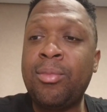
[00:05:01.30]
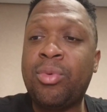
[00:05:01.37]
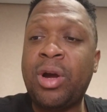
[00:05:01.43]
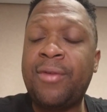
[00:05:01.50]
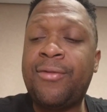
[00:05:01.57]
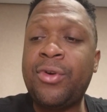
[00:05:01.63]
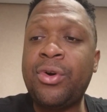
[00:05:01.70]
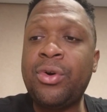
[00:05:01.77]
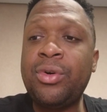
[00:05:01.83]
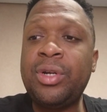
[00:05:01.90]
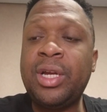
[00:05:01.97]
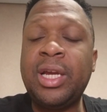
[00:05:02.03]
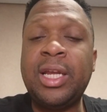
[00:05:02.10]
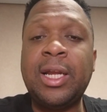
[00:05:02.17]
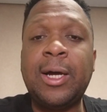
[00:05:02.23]

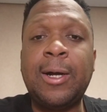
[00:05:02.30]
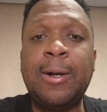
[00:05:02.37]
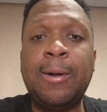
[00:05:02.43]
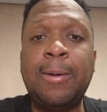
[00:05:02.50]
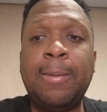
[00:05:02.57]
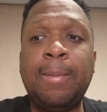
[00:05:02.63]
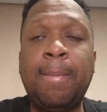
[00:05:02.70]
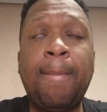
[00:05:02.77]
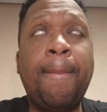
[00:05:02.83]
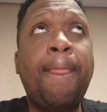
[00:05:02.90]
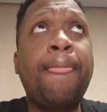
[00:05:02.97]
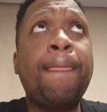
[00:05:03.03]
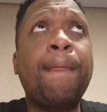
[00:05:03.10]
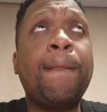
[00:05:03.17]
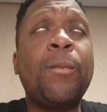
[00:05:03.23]
Brunford and
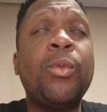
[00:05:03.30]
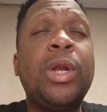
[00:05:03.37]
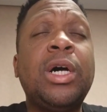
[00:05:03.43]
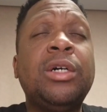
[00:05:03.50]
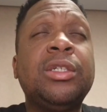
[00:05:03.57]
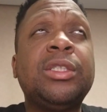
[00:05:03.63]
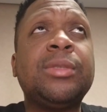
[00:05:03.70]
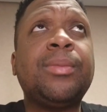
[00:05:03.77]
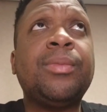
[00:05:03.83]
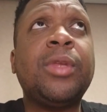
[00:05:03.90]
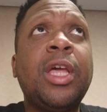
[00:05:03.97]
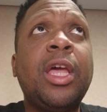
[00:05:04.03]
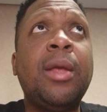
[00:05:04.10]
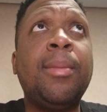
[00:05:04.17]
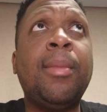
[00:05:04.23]
what else?
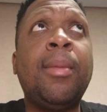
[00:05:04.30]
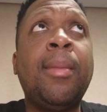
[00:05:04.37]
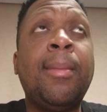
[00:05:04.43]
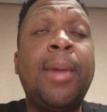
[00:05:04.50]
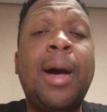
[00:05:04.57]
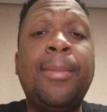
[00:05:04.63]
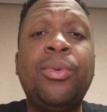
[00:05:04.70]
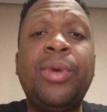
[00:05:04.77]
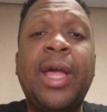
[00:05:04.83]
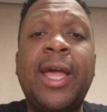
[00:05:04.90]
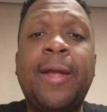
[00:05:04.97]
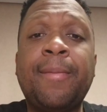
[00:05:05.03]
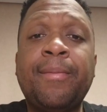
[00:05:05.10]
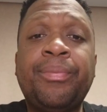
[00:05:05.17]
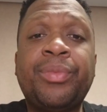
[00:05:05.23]
And
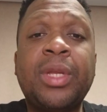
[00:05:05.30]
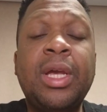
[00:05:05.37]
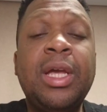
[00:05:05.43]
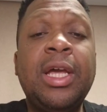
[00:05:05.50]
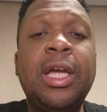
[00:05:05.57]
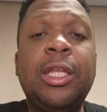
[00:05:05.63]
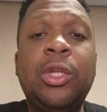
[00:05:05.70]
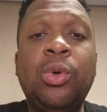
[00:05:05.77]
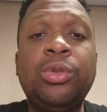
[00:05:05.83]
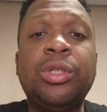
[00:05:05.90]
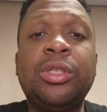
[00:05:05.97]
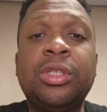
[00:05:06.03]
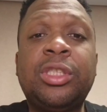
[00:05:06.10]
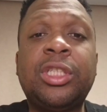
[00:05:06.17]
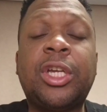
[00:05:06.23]
Mabune.
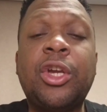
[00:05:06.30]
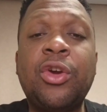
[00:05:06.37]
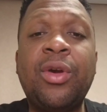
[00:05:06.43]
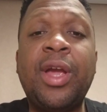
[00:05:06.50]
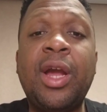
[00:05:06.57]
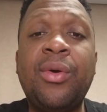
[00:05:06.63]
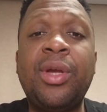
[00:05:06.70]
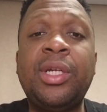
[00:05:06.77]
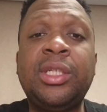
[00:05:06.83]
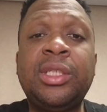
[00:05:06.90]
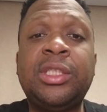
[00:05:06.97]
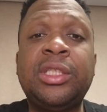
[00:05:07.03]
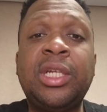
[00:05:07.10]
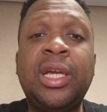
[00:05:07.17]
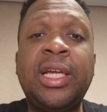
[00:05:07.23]
Those are secure
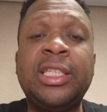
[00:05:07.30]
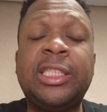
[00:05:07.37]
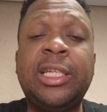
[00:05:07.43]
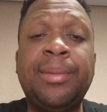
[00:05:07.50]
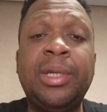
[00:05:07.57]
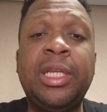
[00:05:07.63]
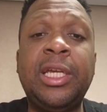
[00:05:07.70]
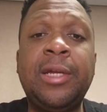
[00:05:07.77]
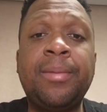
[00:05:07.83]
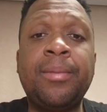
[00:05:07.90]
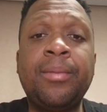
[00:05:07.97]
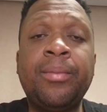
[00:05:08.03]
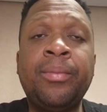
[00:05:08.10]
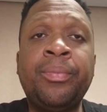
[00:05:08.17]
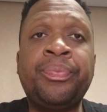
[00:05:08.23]
areas in CBD.
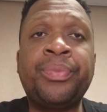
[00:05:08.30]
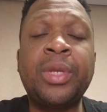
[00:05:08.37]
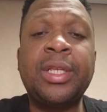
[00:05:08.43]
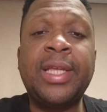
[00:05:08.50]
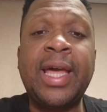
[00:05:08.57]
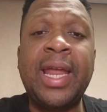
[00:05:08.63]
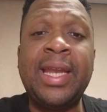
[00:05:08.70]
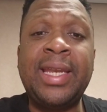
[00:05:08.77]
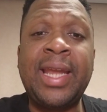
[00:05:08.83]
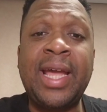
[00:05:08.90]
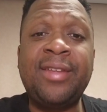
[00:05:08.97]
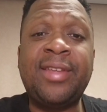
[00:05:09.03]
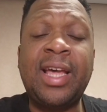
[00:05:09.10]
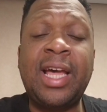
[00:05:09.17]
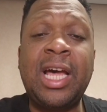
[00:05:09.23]
That at
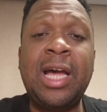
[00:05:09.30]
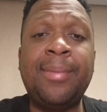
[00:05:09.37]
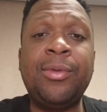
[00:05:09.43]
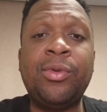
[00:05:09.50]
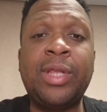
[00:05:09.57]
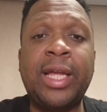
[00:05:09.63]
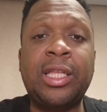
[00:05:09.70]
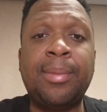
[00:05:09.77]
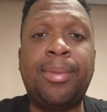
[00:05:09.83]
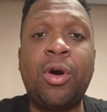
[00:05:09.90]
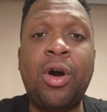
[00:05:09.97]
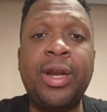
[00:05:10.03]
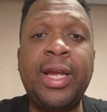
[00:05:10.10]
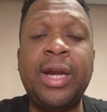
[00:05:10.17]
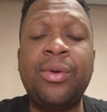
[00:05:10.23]
nighttime, those like the
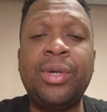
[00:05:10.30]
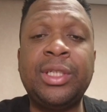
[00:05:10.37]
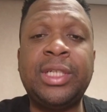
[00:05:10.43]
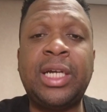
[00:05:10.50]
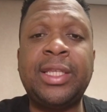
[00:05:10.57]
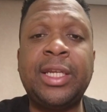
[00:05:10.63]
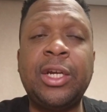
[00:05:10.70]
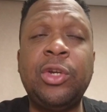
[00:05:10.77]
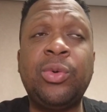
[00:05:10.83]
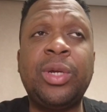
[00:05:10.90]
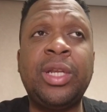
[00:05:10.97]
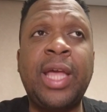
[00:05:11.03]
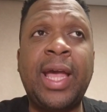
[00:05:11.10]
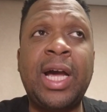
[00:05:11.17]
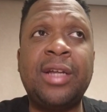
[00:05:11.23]
party areas out there. You
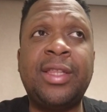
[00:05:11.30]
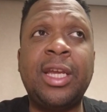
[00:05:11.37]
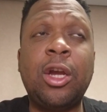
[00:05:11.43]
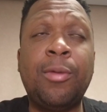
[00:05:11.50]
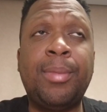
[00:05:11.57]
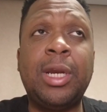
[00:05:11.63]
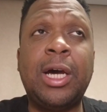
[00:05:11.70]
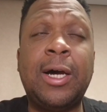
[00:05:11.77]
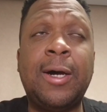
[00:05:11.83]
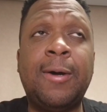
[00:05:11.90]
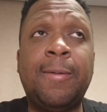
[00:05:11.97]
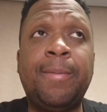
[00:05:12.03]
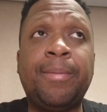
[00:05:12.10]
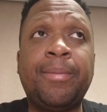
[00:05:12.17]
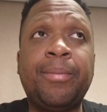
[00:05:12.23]
can hang out there, but
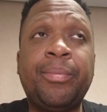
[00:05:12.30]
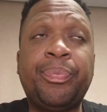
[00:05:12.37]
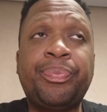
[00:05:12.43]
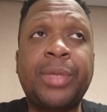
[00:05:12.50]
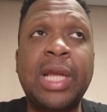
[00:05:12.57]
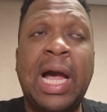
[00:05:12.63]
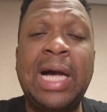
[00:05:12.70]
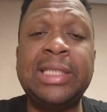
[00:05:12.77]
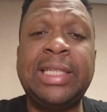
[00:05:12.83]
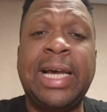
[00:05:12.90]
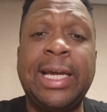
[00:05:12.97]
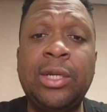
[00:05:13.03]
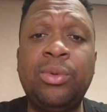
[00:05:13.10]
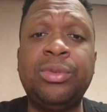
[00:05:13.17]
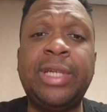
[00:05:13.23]

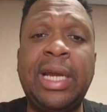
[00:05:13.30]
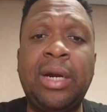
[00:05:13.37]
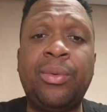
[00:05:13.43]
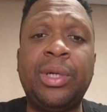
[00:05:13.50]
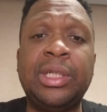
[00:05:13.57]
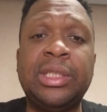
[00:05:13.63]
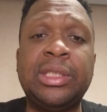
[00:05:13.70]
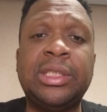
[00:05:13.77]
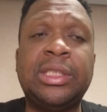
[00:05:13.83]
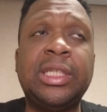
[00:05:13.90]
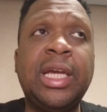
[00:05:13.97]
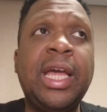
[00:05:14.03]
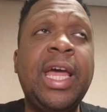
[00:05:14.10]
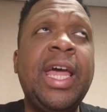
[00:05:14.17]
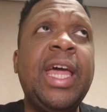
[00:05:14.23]
outside those areas
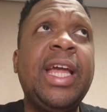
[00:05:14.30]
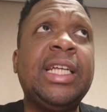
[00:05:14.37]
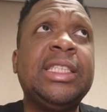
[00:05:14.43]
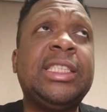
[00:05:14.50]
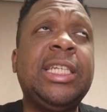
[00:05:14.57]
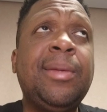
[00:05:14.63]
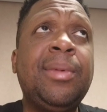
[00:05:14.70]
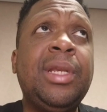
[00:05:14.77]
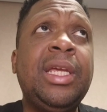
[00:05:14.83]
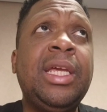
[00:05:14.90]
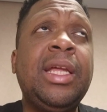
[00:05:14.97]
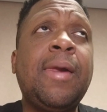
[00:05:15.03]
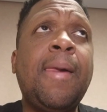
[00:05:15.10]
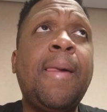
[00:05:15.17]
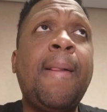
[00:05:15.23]
in
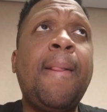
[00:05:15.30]
CBD,